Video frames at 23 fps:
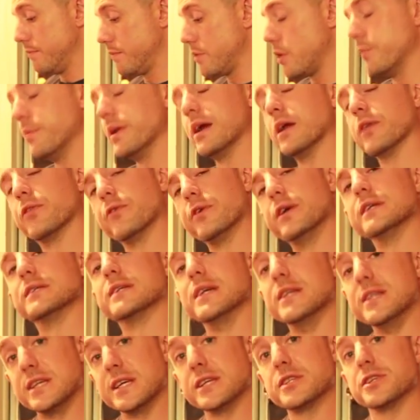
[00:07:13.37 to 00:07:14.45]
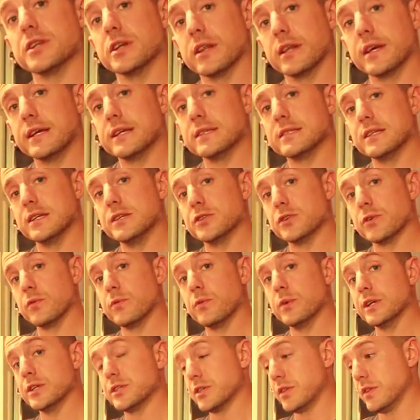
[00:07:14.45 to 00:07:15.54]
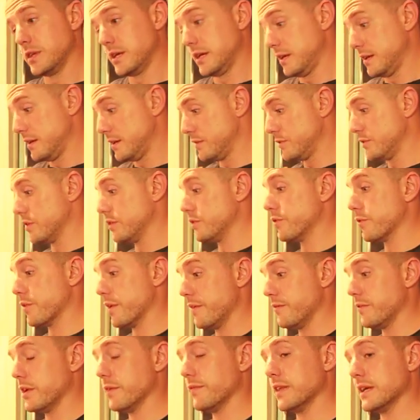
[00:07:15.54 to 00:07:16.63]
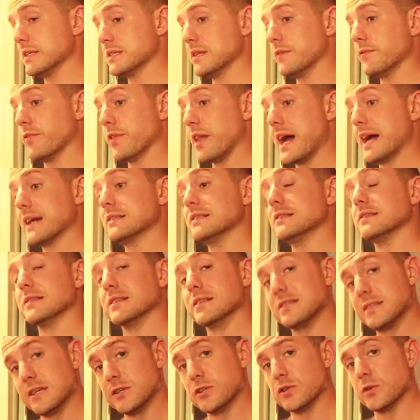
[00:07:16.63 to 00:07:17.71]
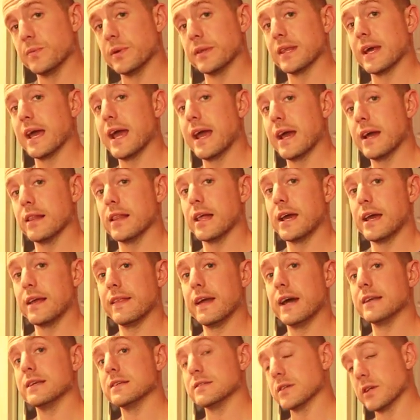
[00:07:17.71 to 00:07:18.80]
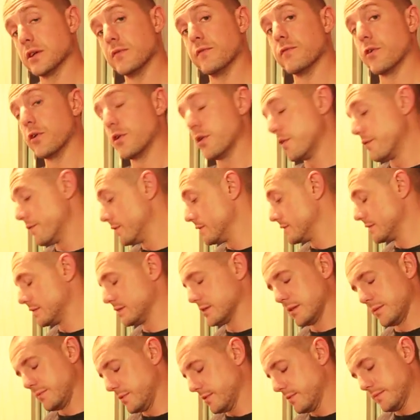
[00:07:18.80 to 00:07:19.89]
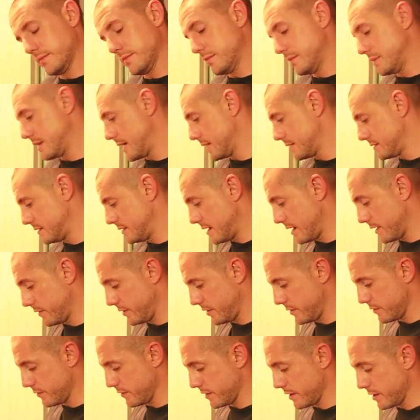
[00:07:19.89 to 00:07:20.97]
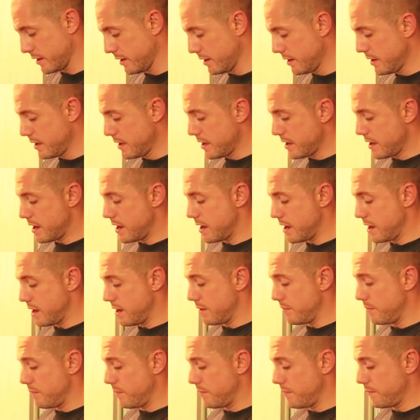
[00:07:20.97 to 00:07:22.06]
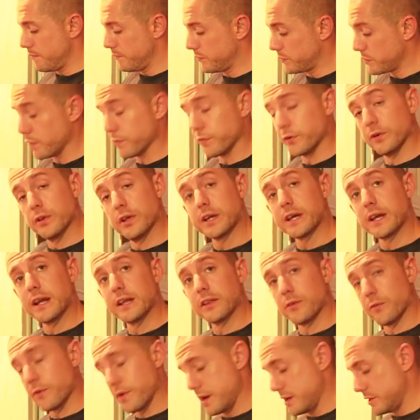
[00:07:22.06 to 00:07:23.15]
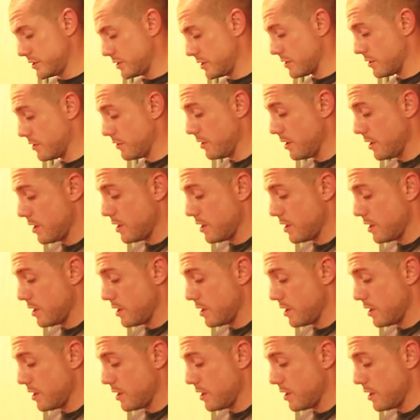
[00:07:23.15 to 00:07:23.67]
omega-3 is conditionally essential, which the derivative that's in flax is essential, but the ALA and that doesn't convert over as easily, but that's neither here nor there. So if you're looking at the ratio,